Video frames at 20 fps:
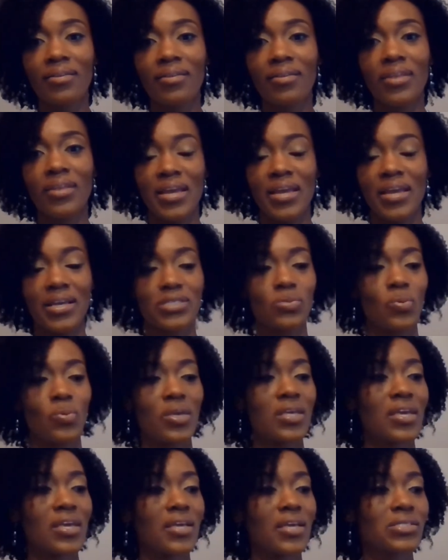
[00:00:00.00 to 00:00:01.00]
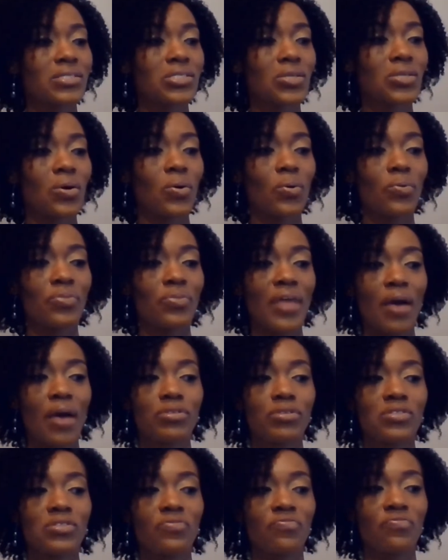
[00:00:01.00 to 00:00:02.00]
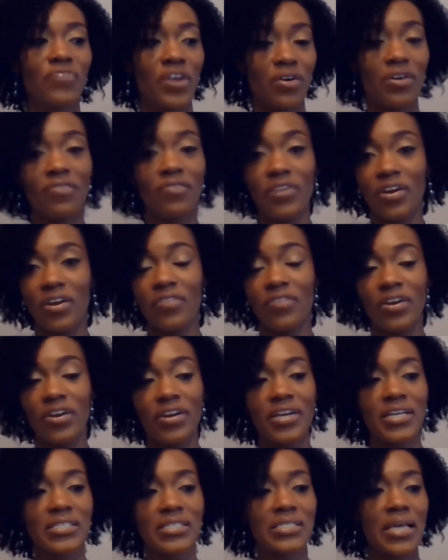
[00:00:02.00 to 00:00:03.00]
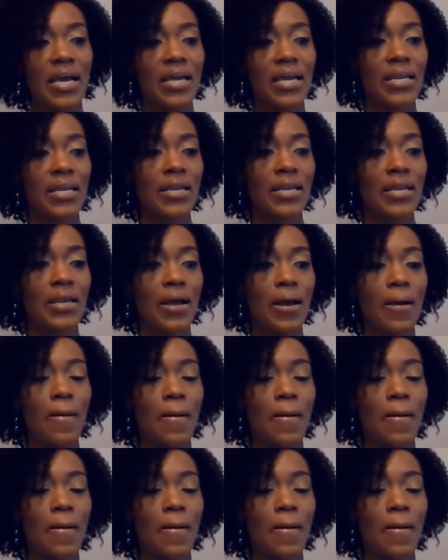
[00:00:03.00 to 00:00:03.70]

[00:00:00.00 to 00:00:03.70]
the next weekend. So that was very, very, very exciting.